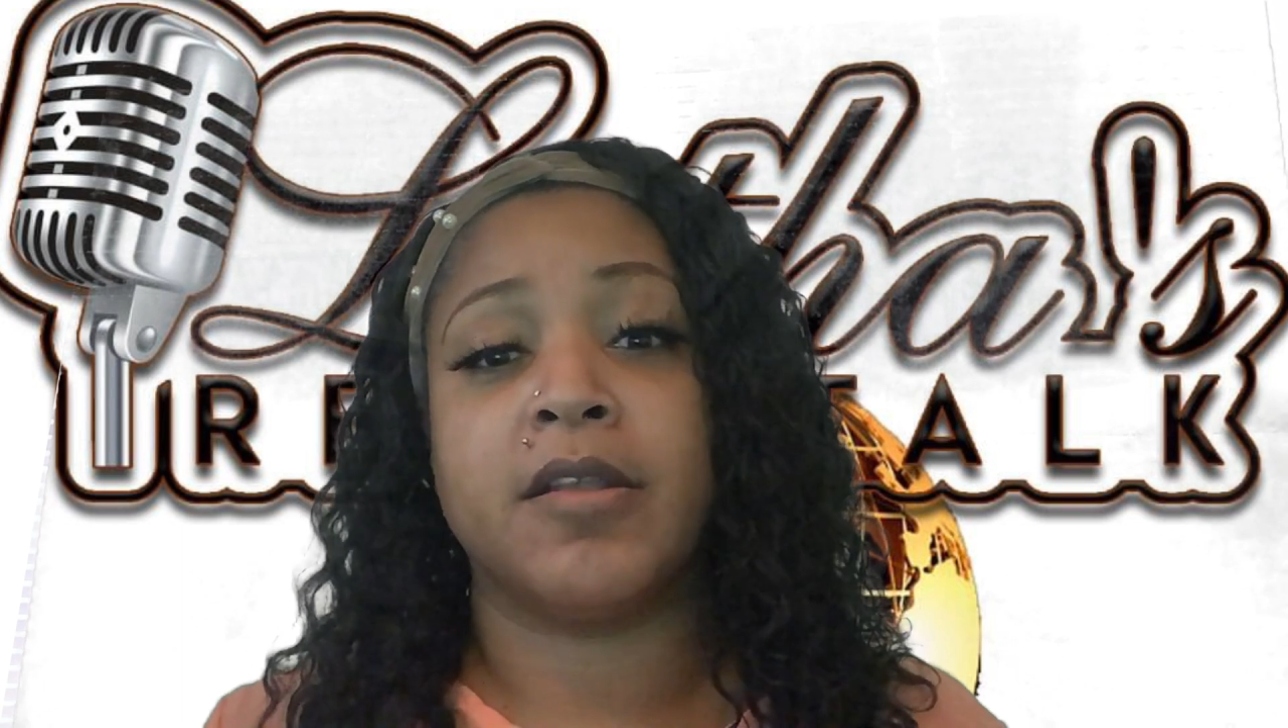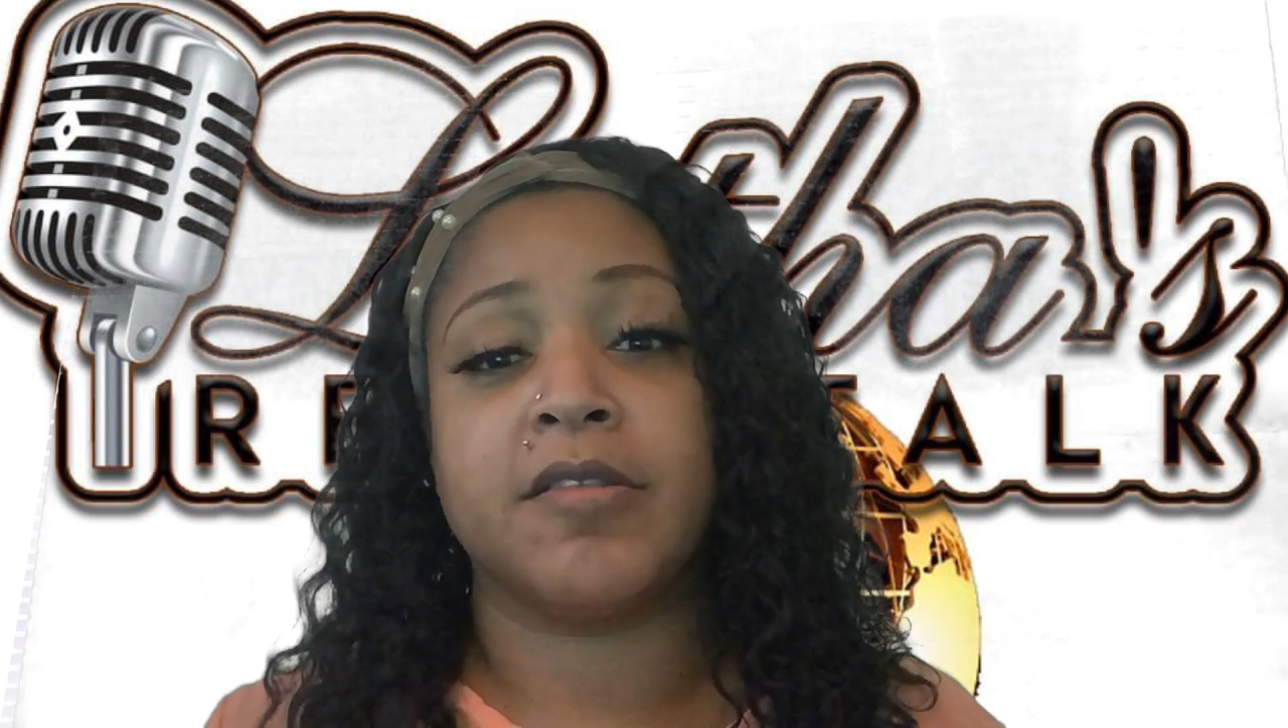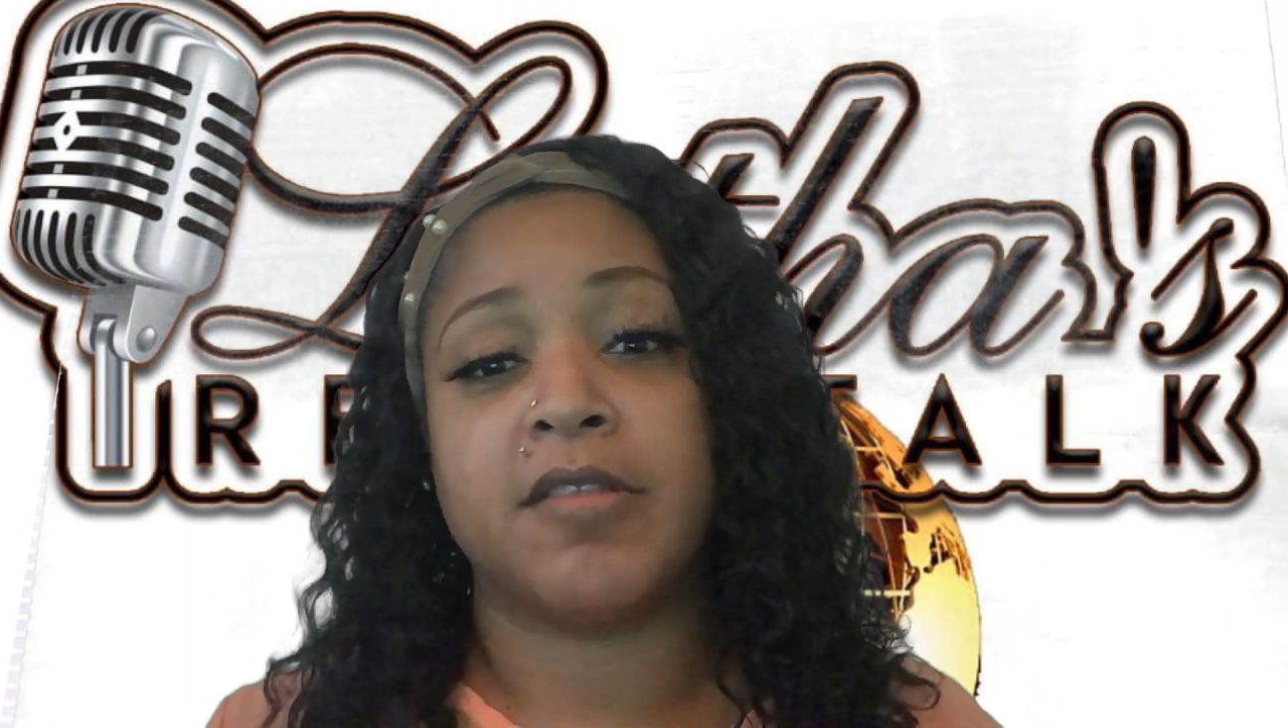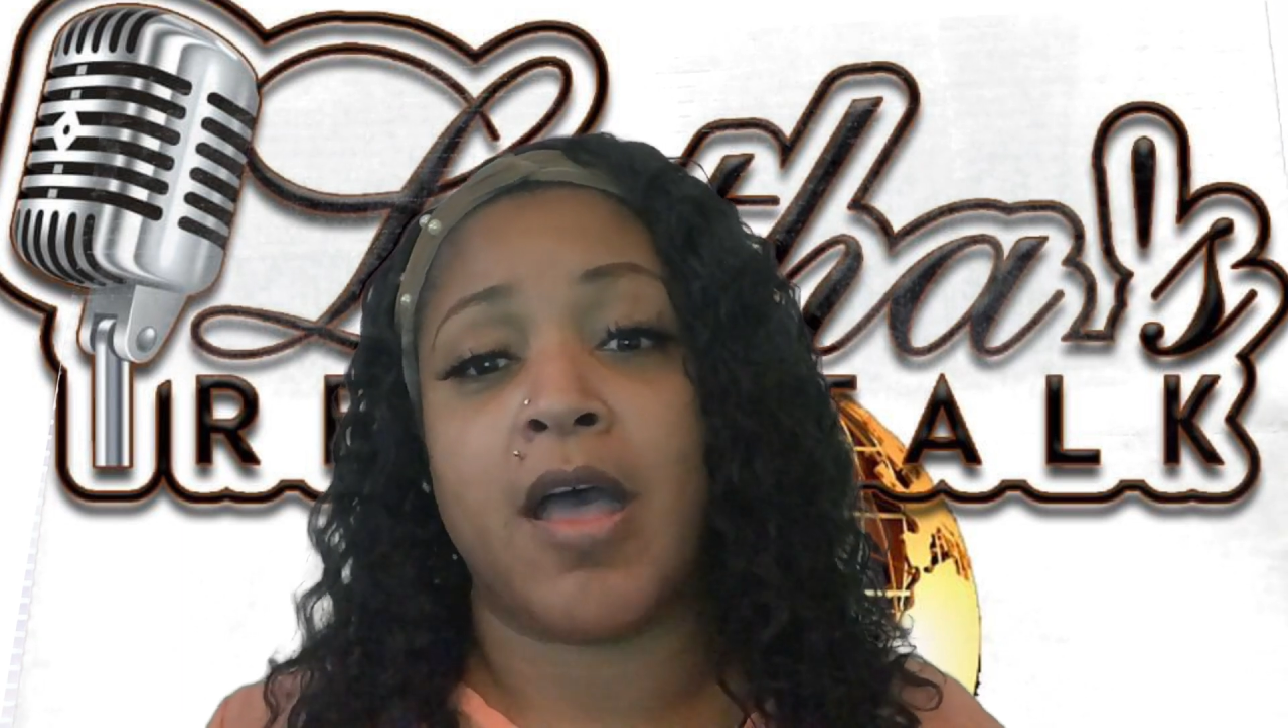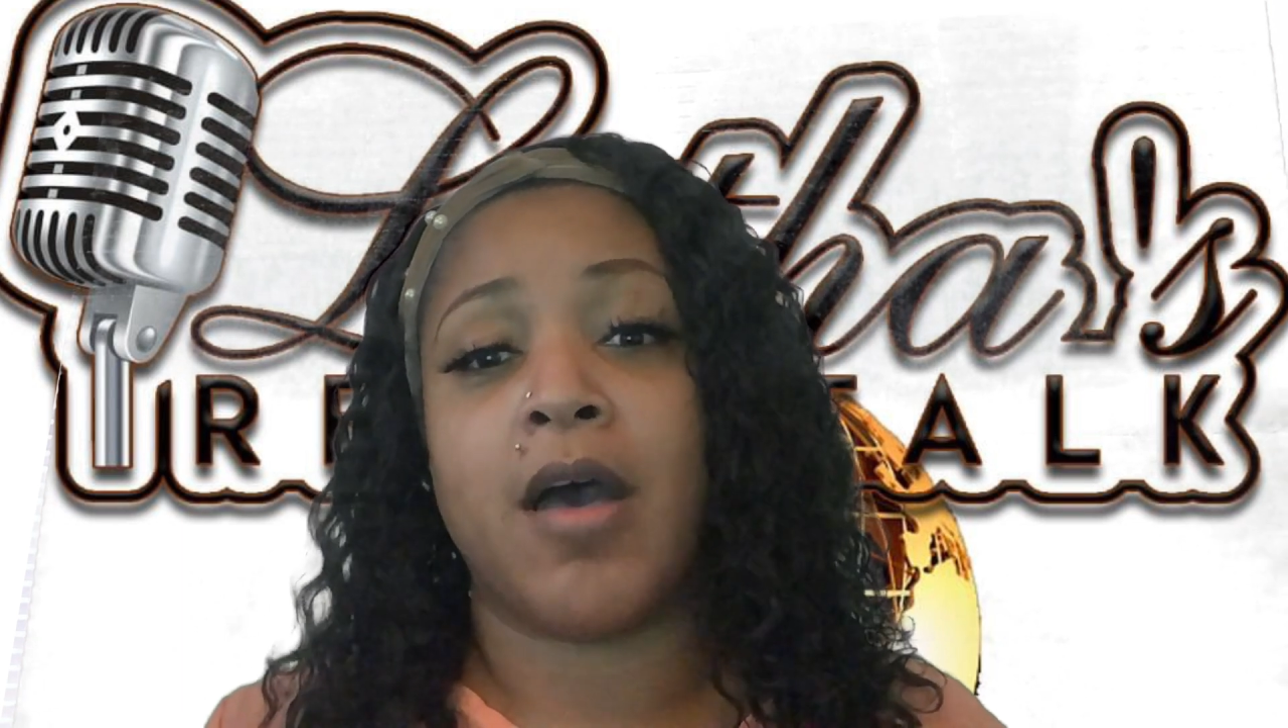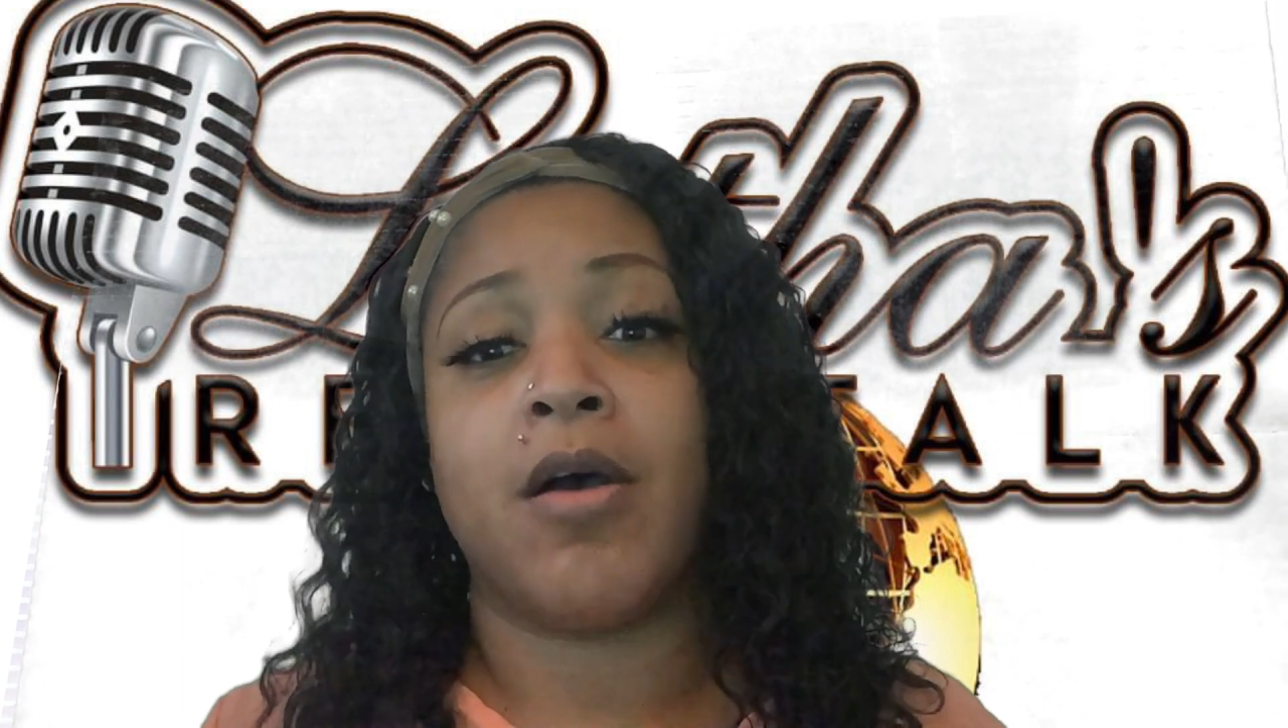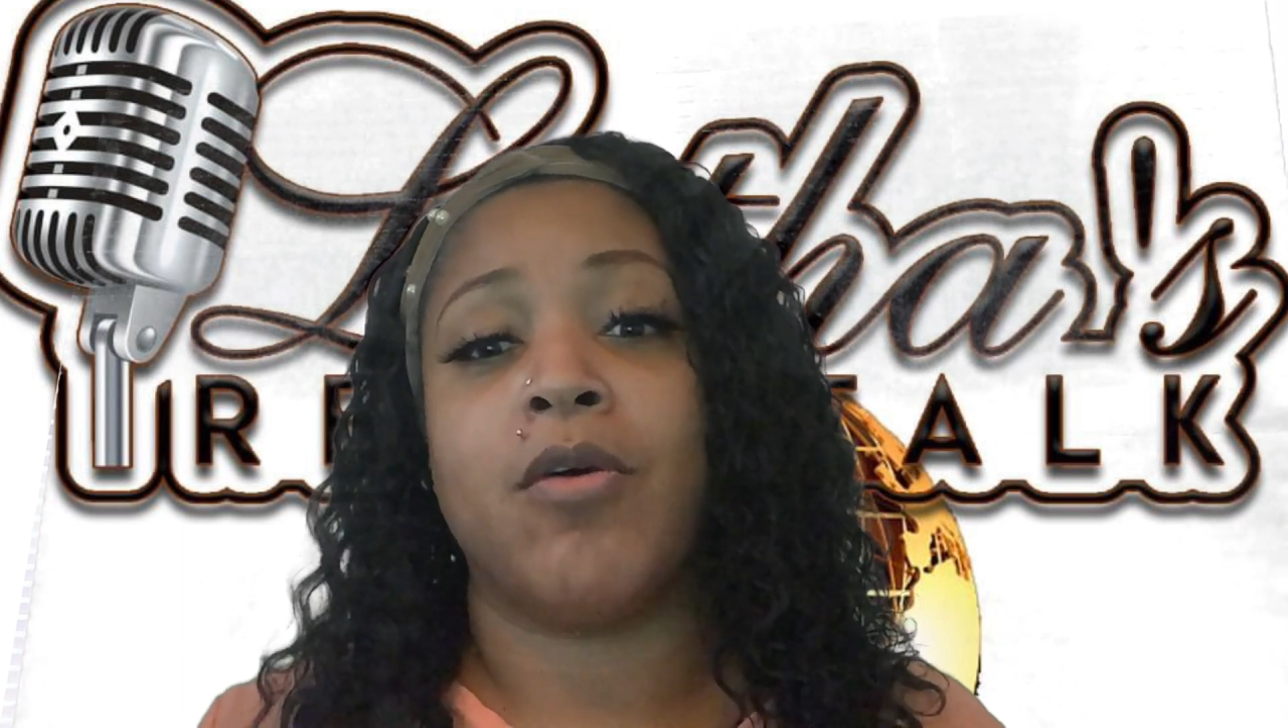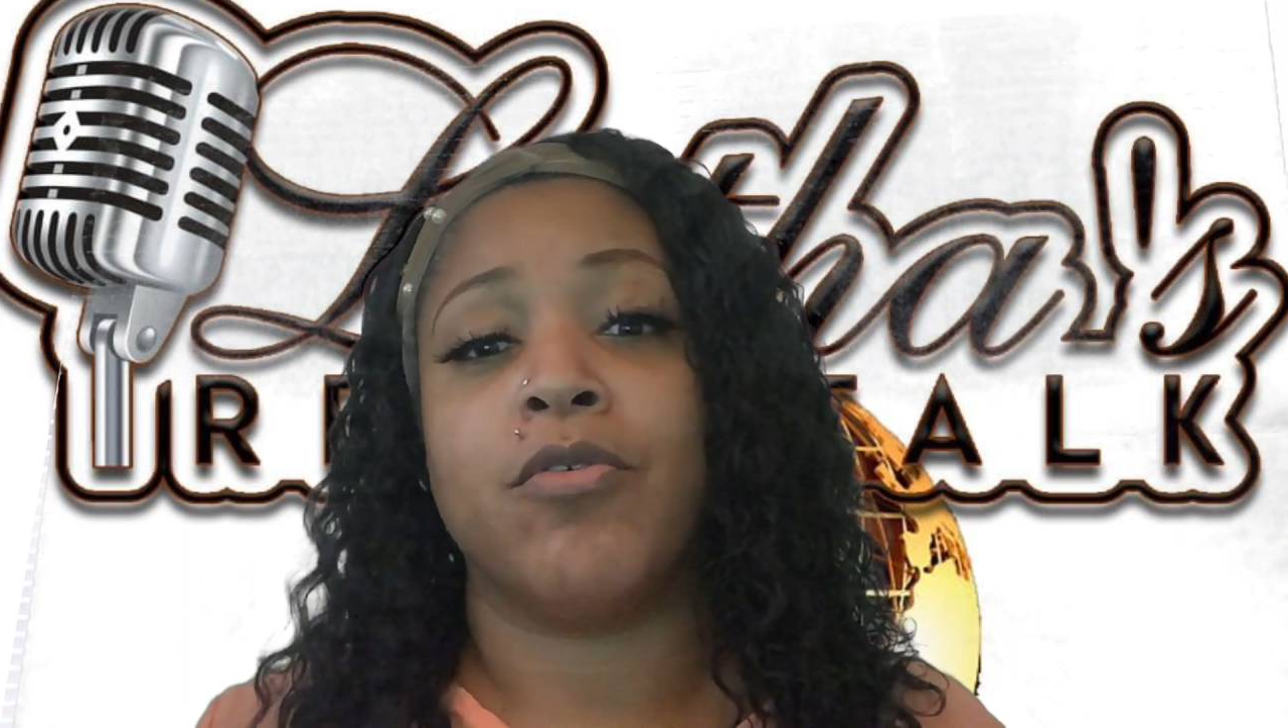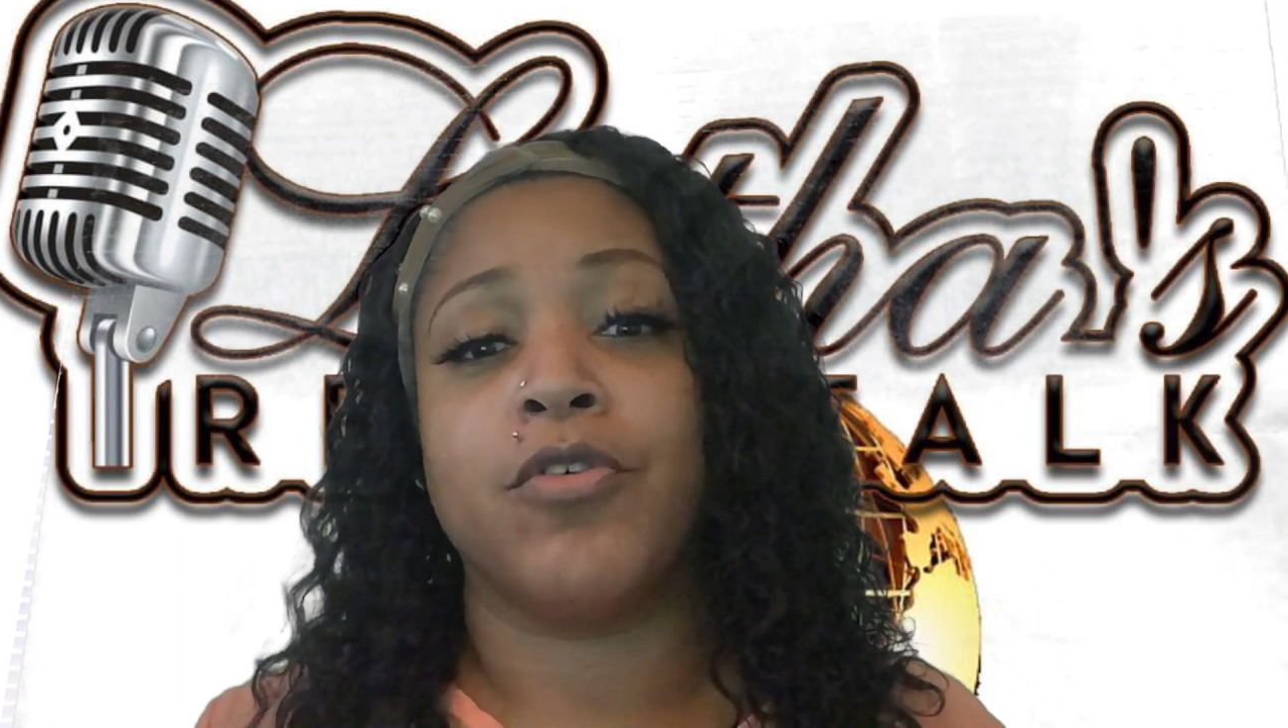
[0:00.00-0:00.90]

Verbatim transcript: us all